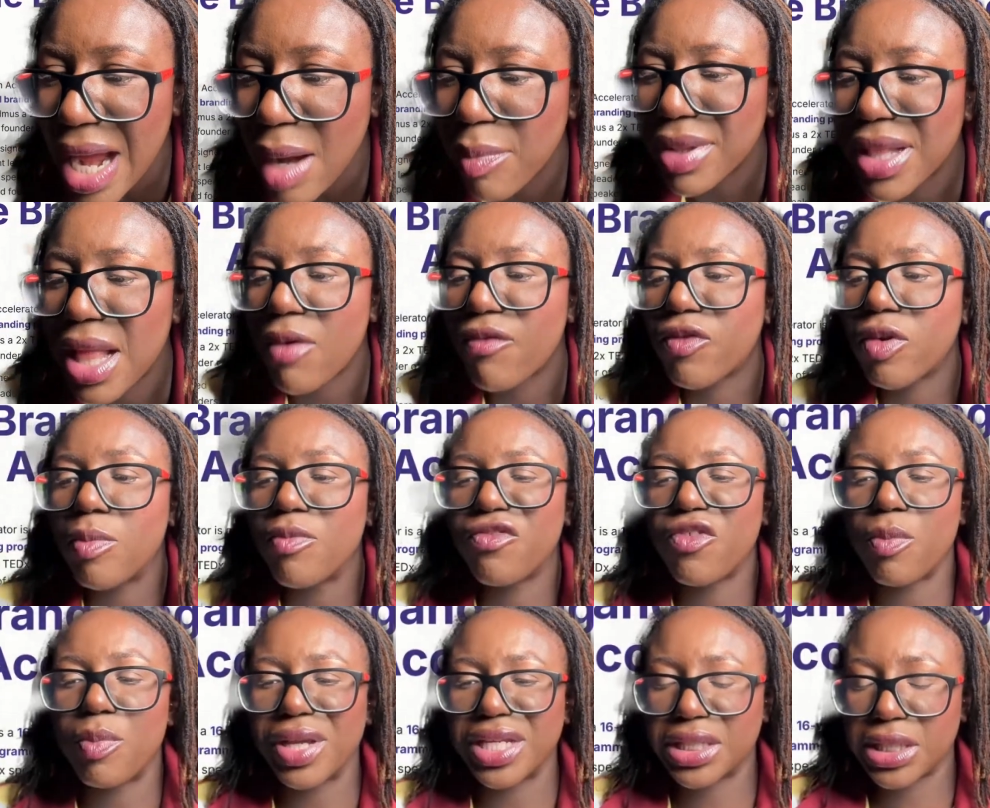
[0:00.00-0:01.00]
platform
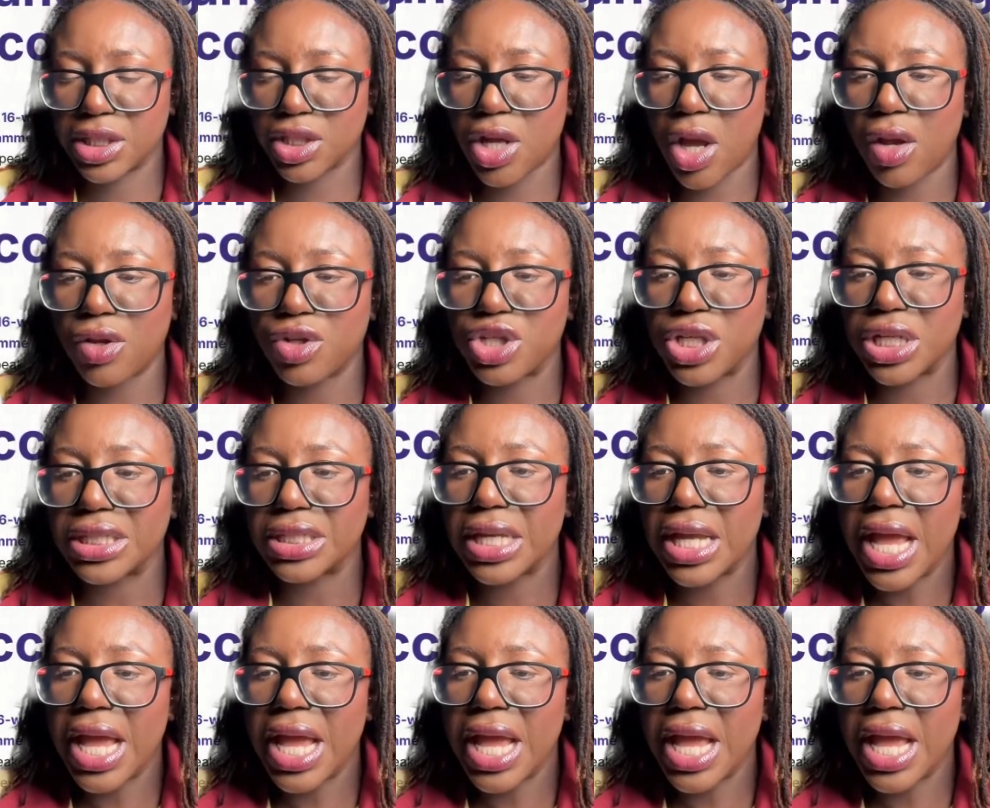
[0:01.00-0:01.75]
for business coaches?